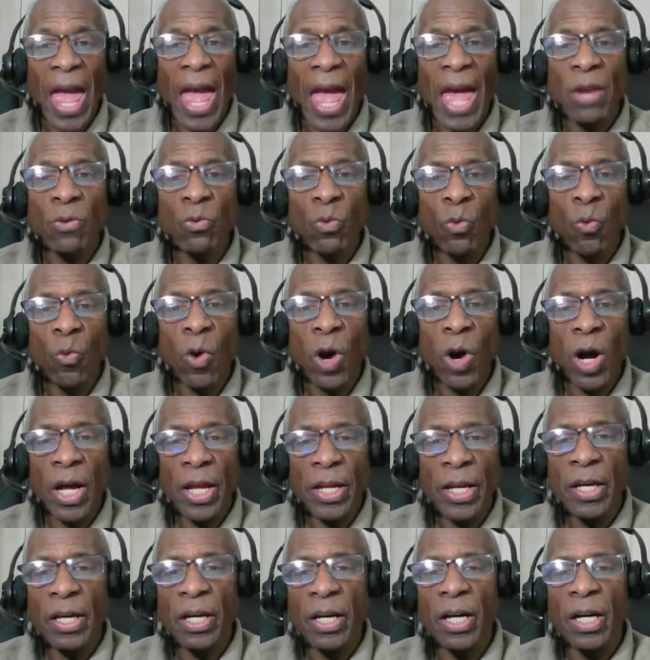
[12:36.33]
And
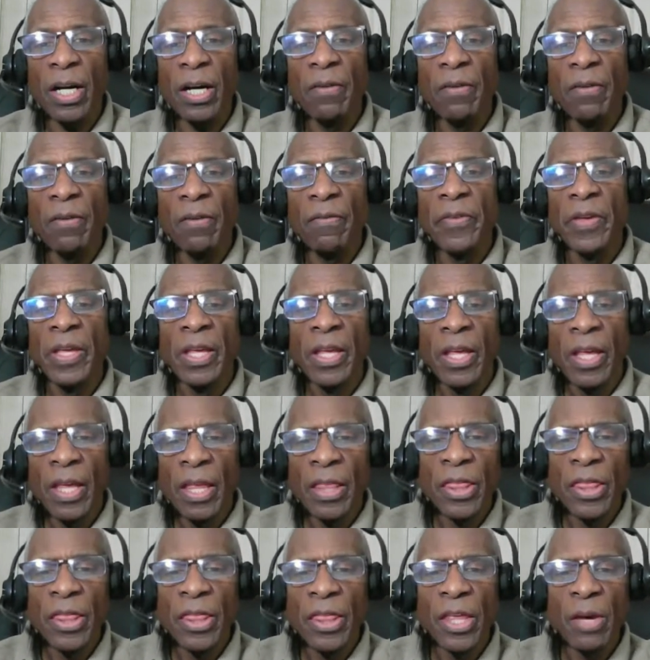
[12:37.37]
one of
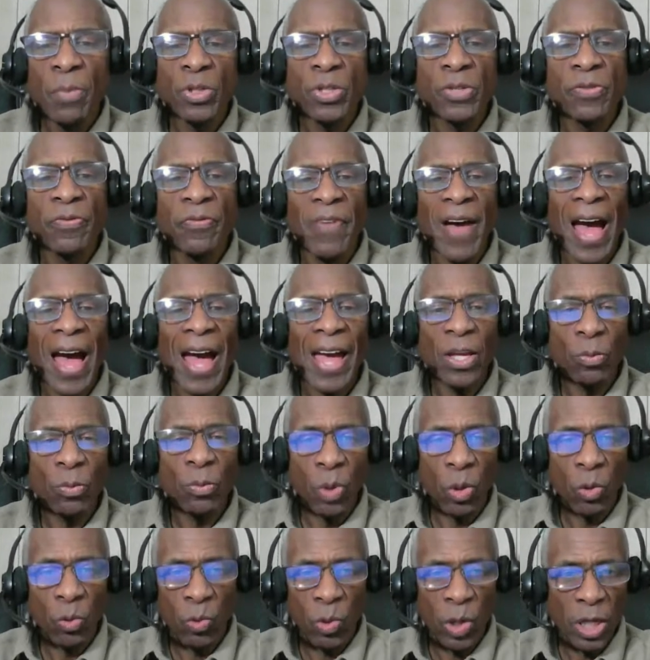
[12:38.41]
the most
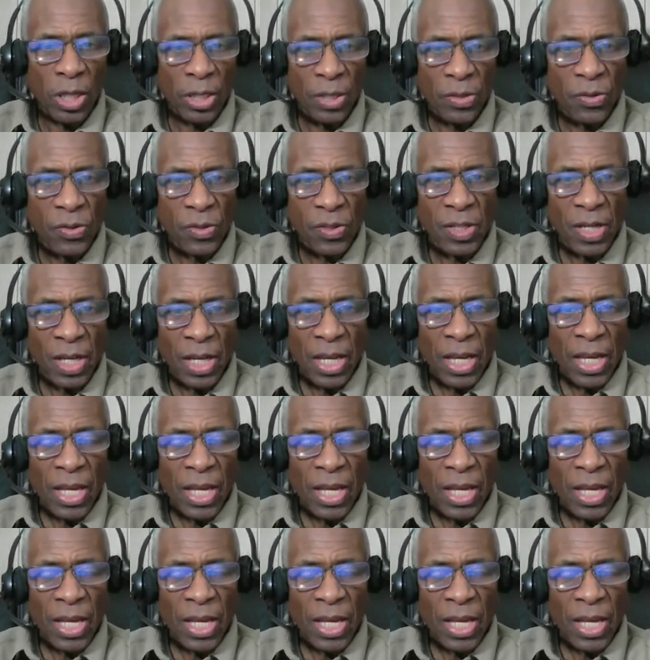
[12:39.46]
valuable ones